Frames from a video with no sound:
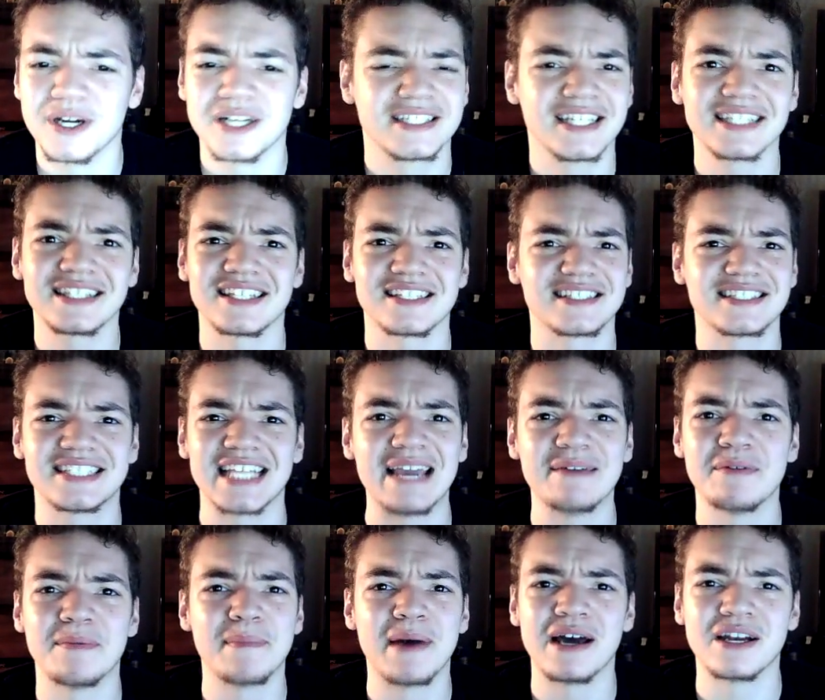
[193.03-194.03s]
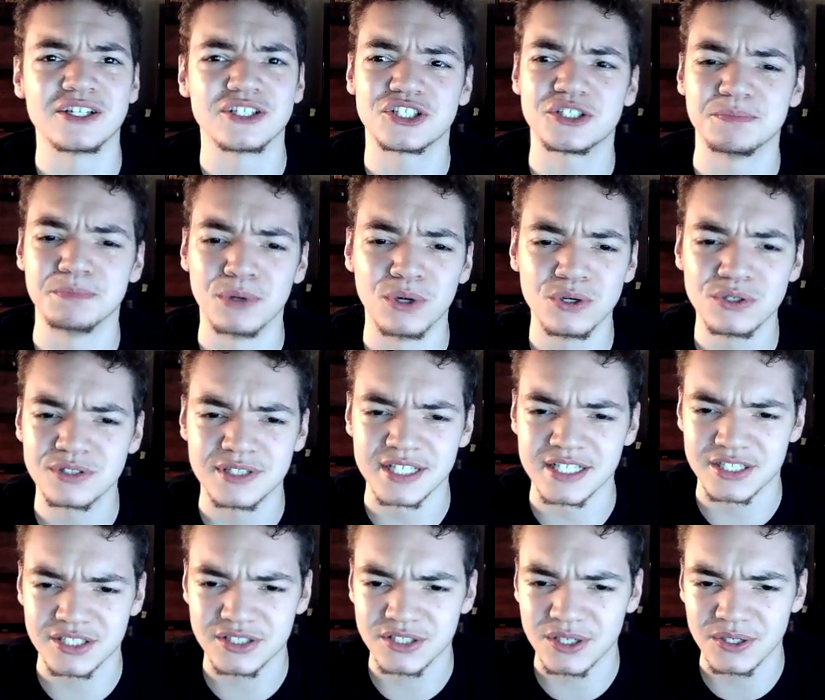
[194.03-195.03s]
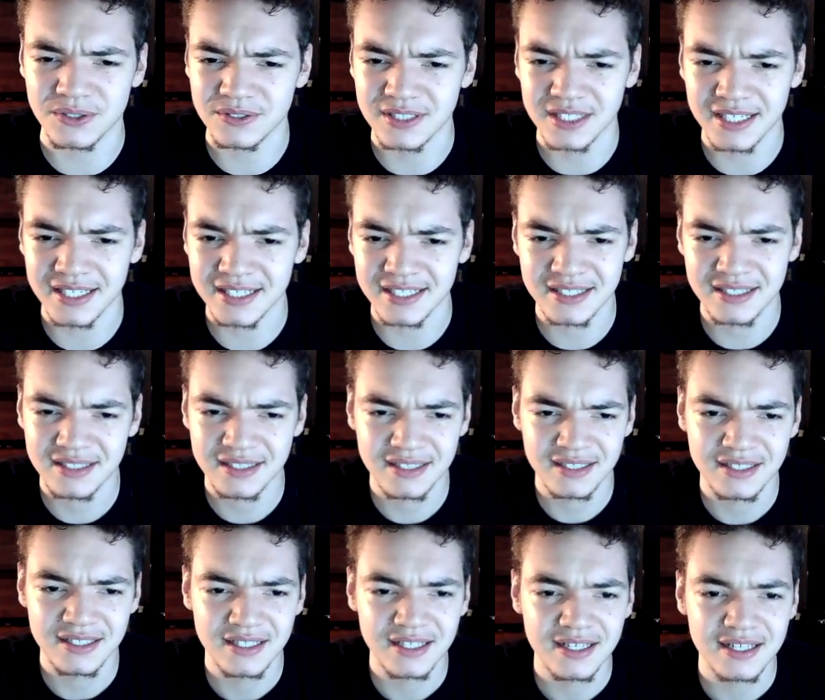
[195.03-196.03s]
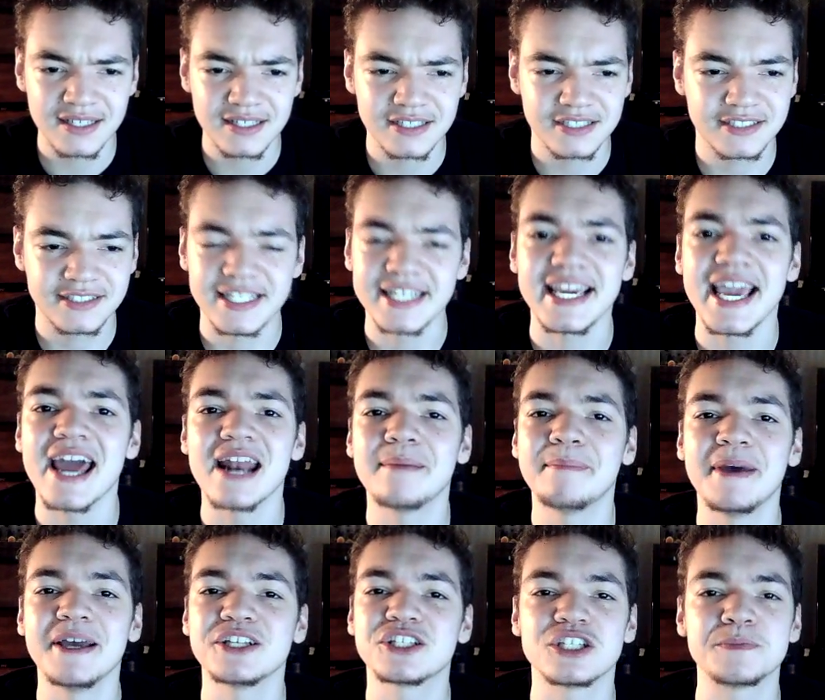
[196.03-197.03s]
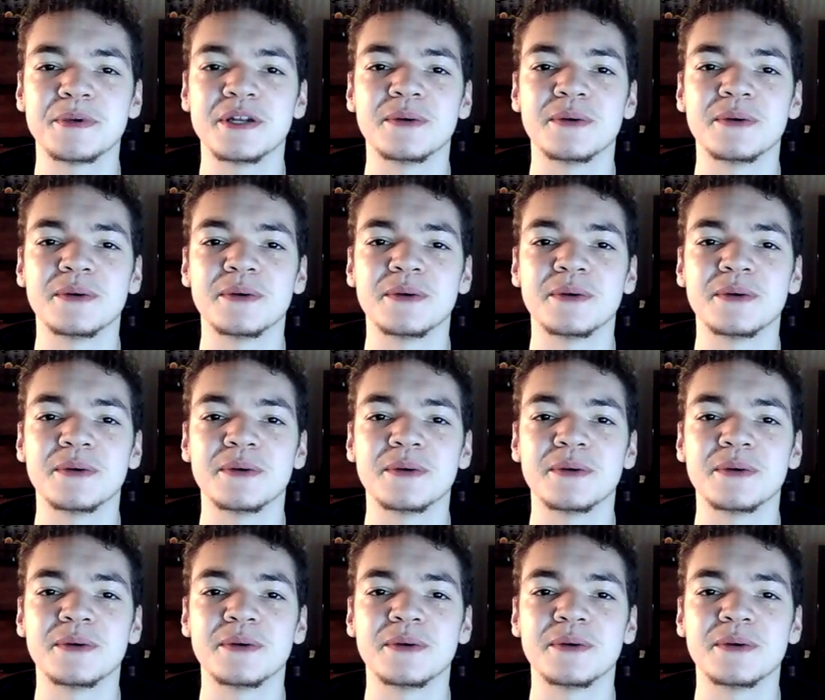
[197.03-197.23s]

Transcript: it's like the same amount of smoothness, though. Like, stick animation's been